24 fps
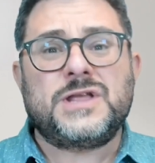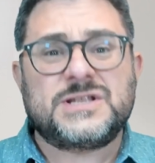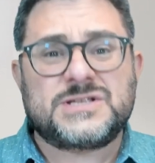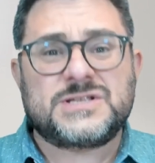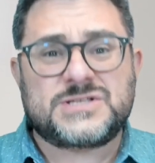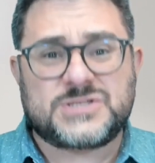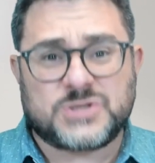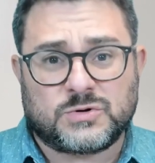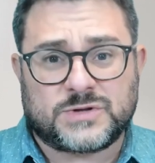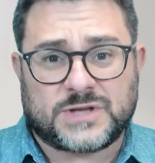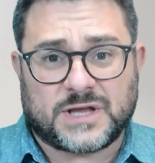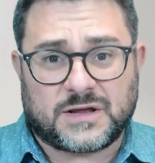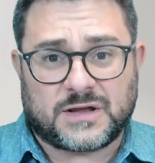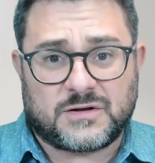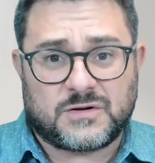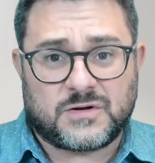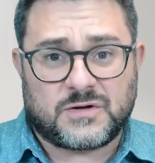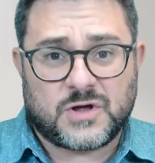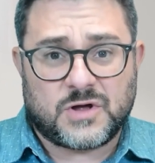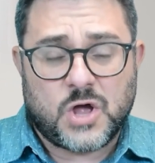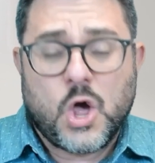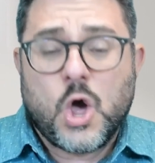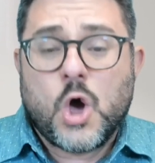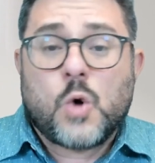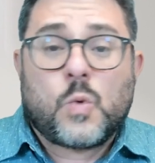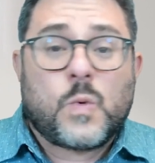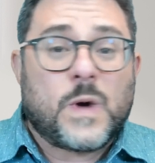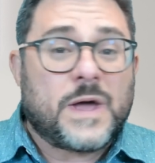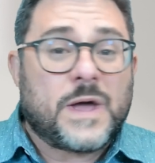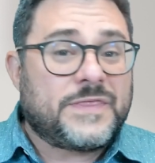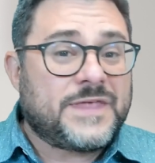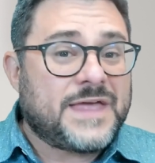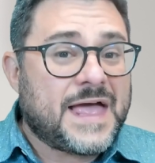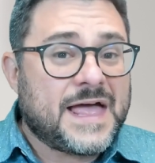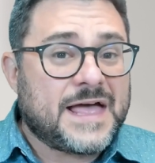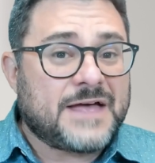pretty insulting
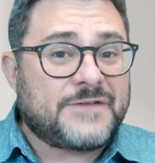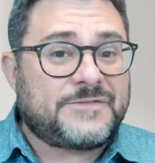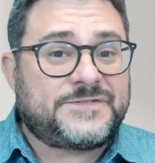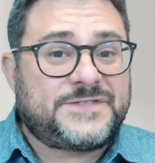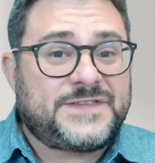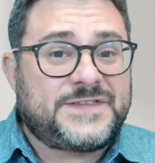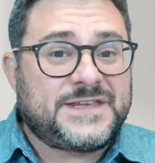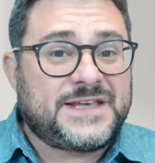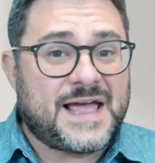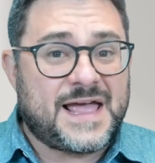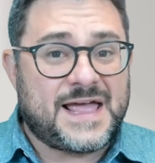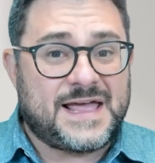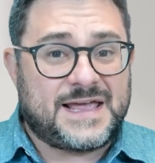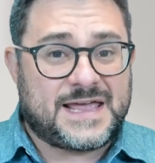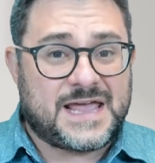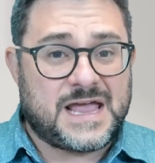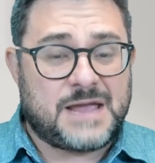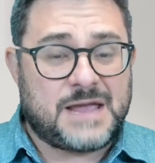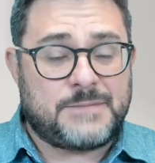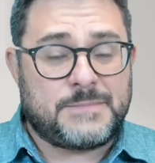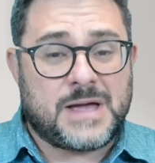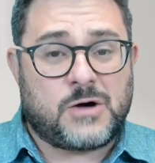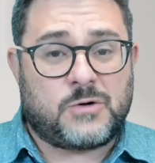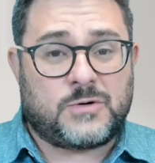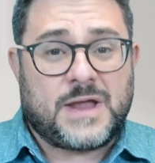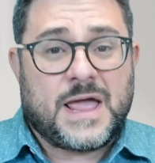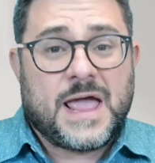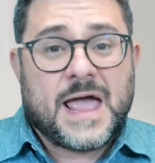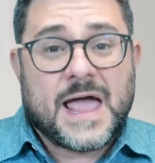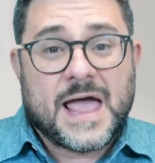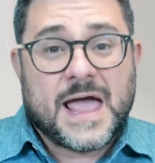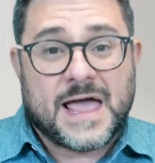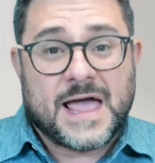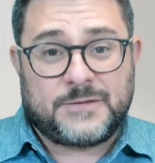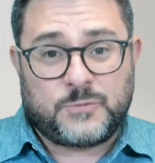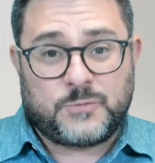when the FDA came
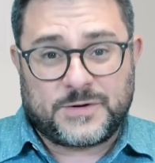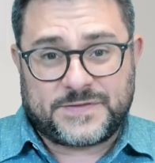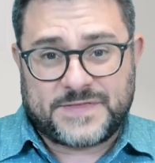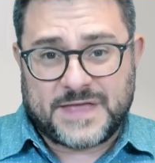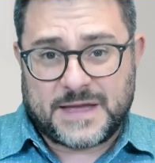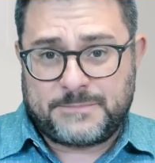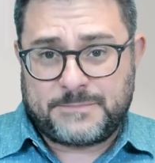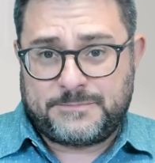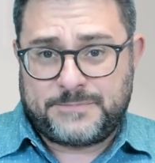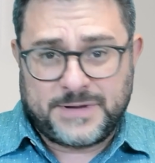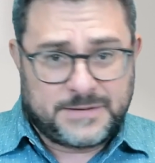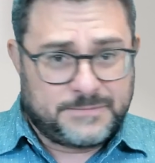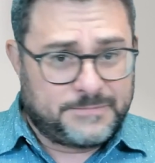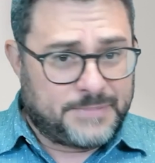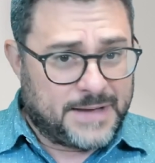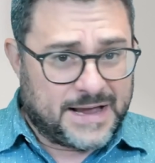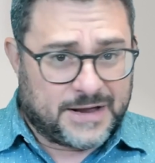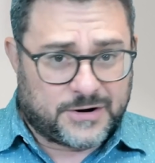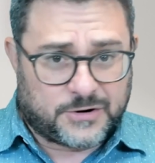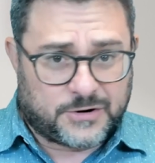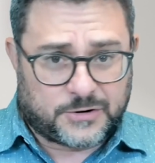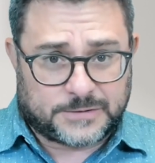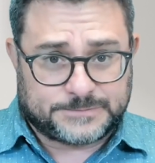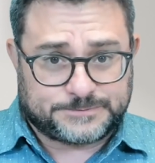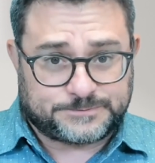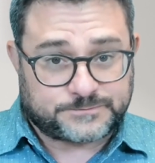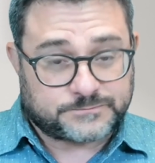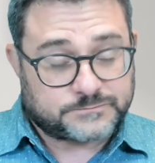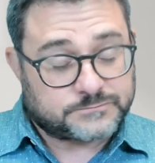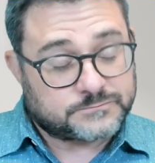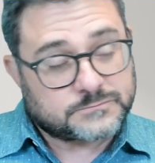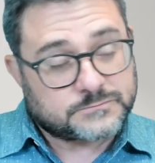out and with that big banner